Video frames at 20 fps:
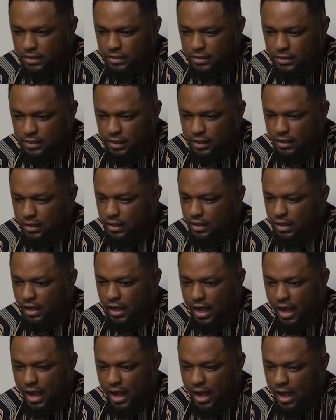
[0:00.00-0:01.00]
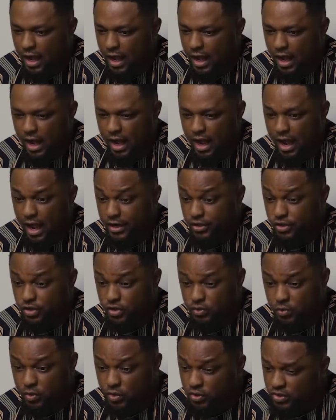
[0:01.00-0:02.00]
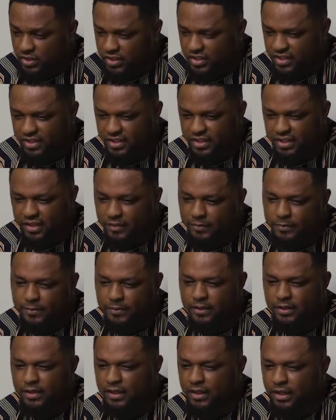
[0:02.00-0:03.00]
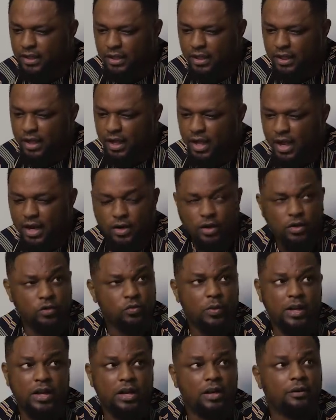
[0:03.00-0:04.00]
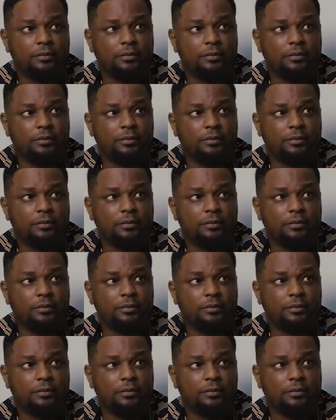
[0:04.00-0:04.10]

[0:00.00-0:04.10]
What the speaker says: See, I just want to sleep and not wake